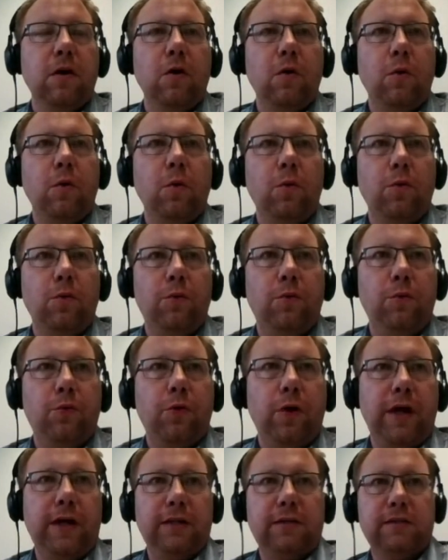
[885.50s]
Right.
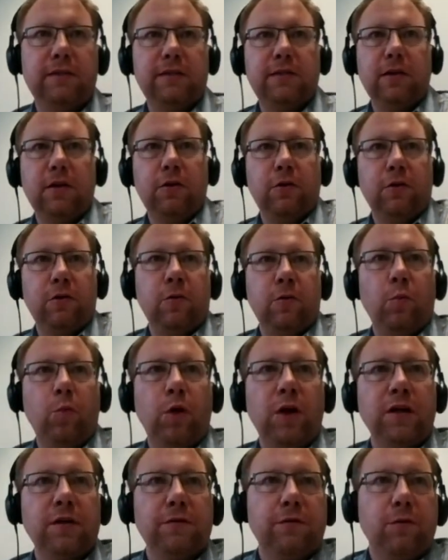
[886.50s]
So one
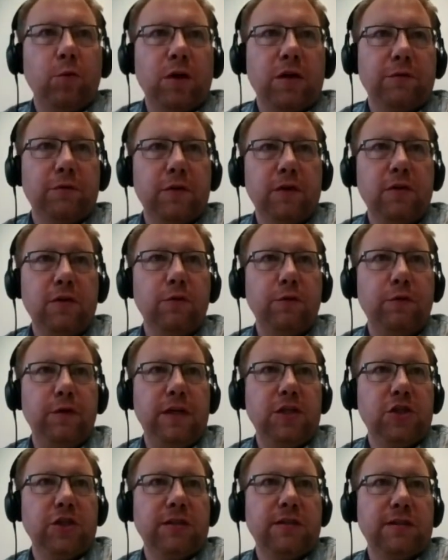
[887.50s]
of the new
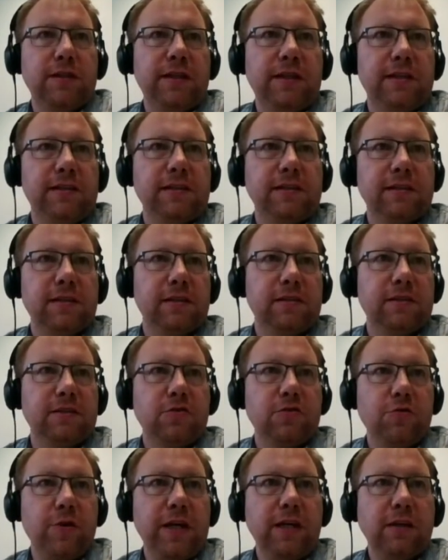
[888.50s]
features is
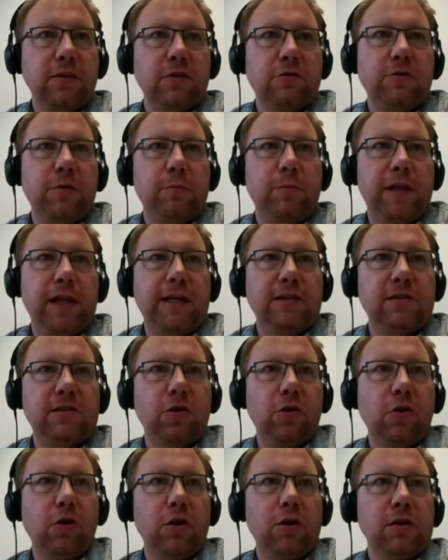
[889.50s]

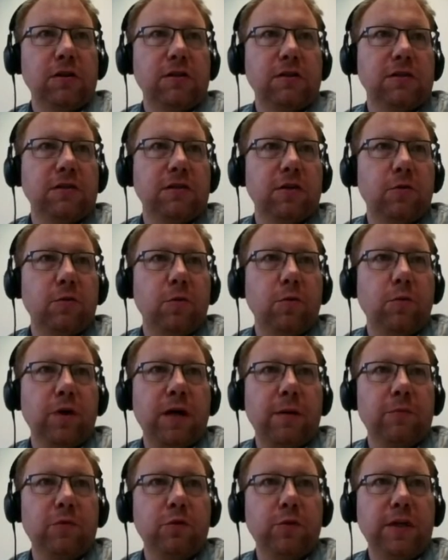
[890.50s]
String.replaceAll. So what
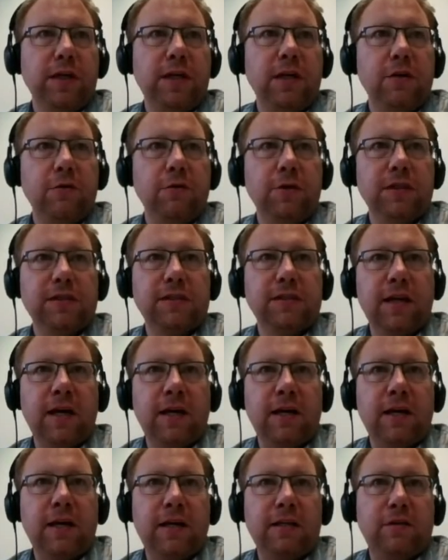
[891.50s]
I'm doing here is
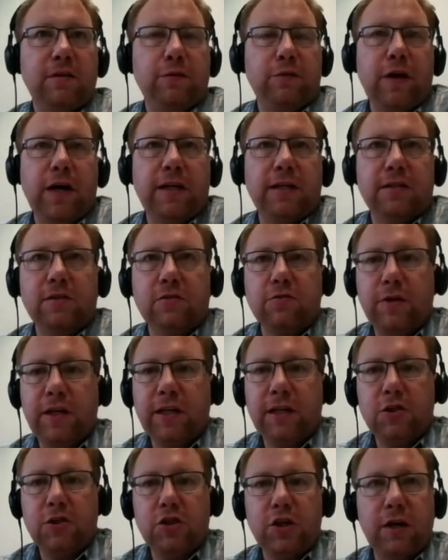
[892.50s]
I define a
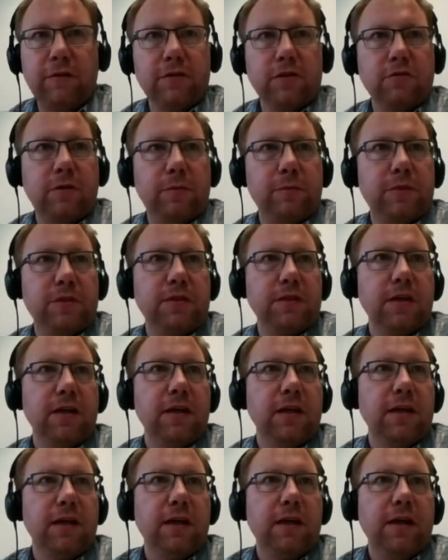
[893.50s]
string in JavaScript,
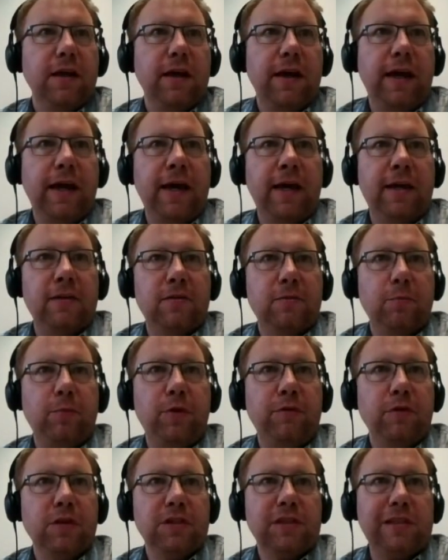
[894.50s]
And
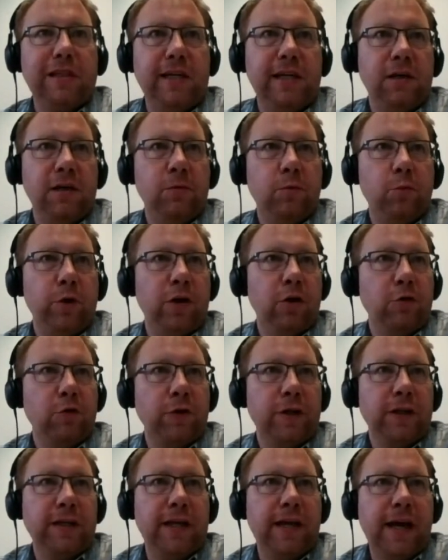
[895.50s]
previously we
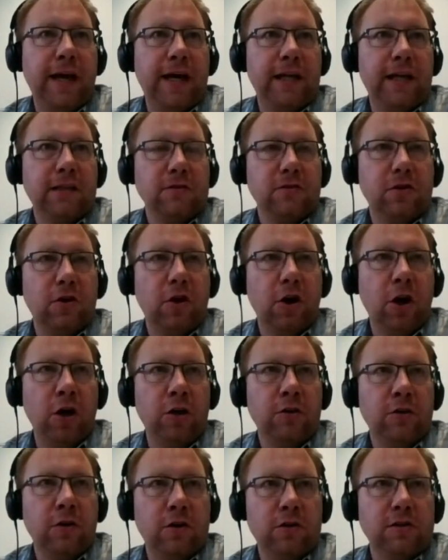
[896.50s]
already had
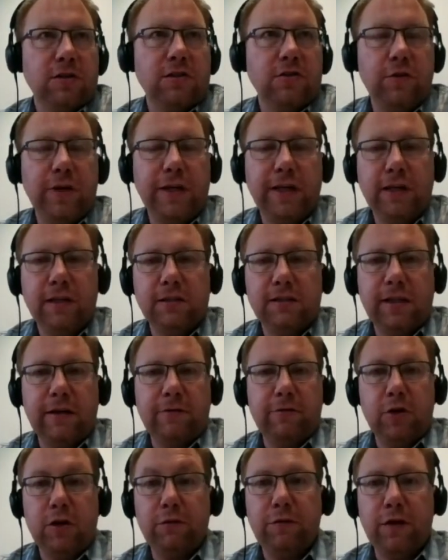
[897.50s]
on string
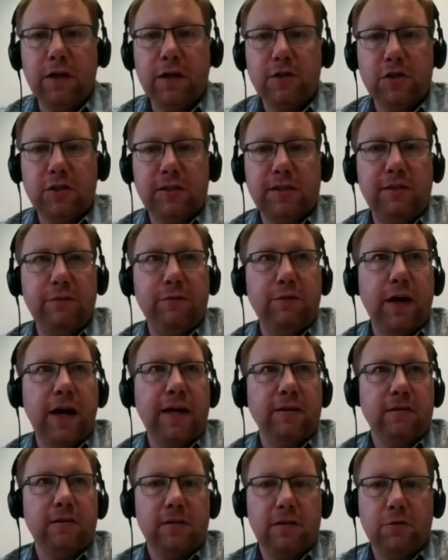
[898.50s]
several functions
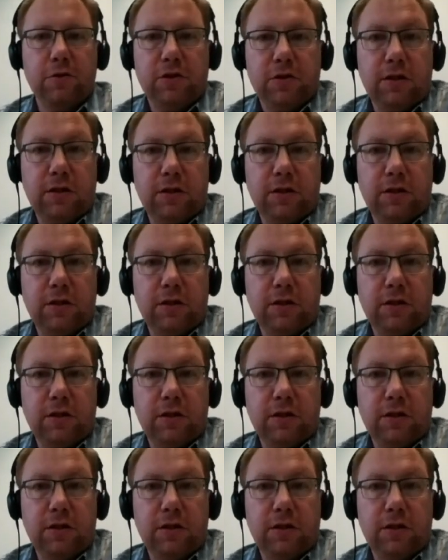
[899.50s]
defined. There's a